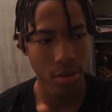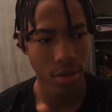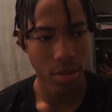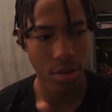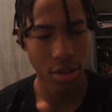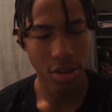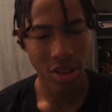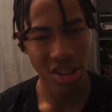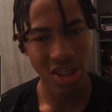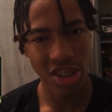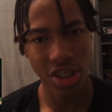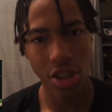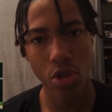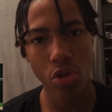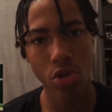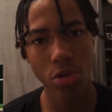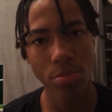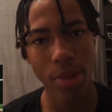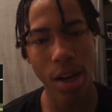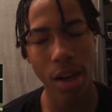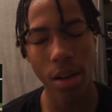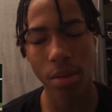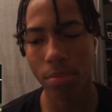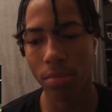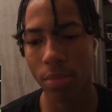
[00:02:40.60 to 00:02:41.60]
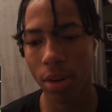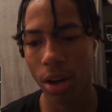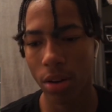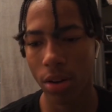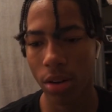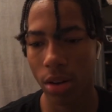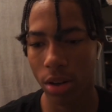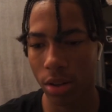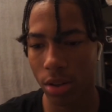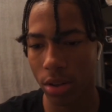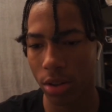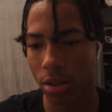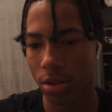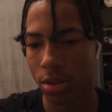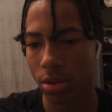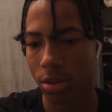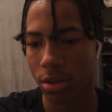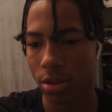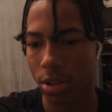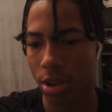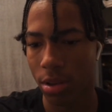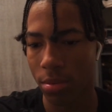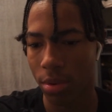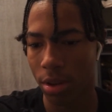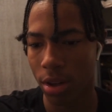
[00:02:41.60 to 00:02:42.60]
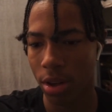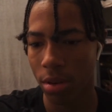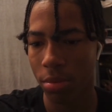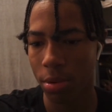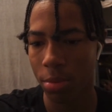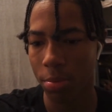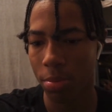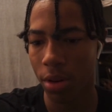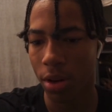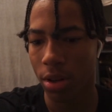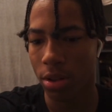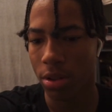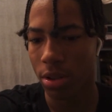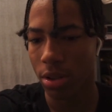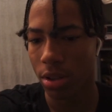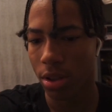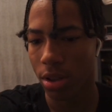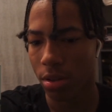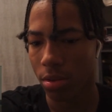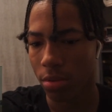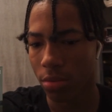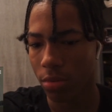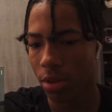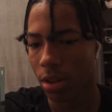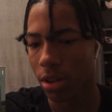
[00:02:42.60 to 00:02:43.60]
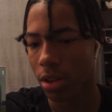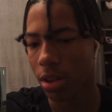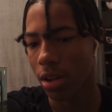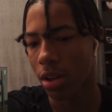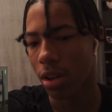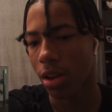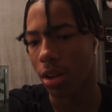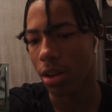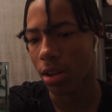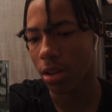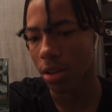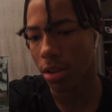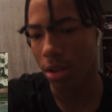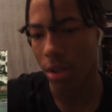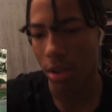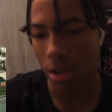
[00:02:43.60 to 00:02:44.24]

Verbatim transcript: Excuse my, bro, hold on, tell me, let me pause it. Wait, no, hold